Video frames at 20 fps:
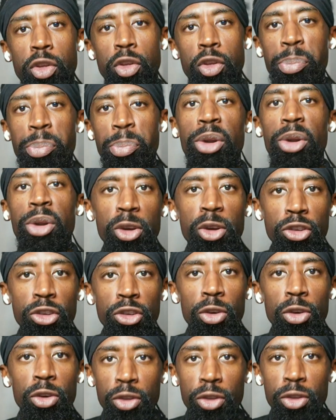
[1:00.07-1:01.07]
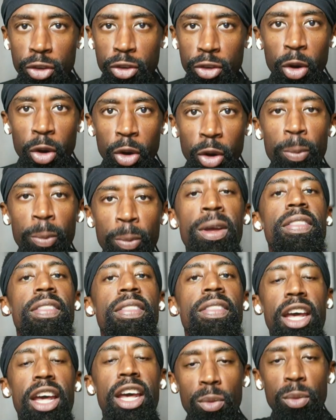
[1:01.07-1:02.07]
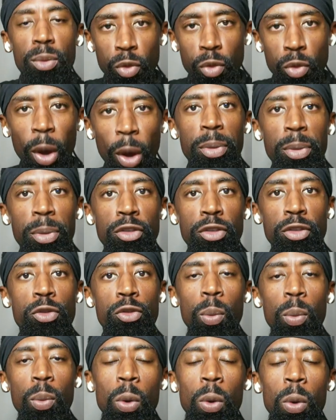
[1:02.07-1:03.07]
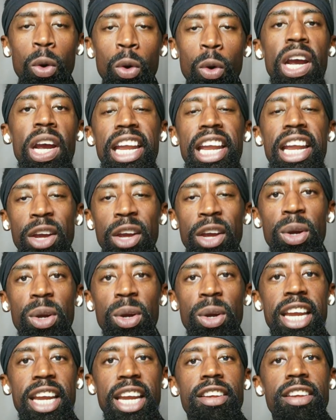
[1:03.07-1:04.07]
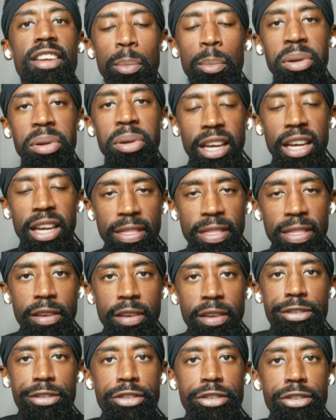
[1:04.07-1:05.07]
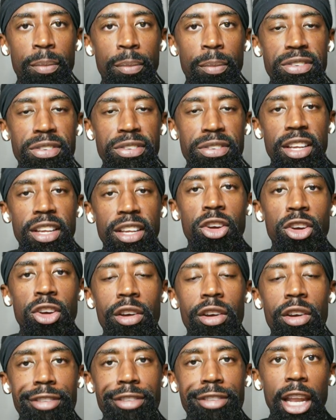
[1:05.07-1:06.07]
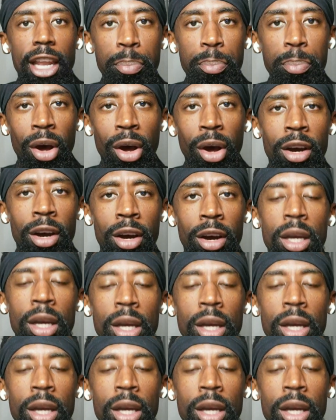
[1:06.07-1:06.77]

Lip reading: on his shoes and told him that it was weapons for war and they were not some plaything for some Silicon Valley punk.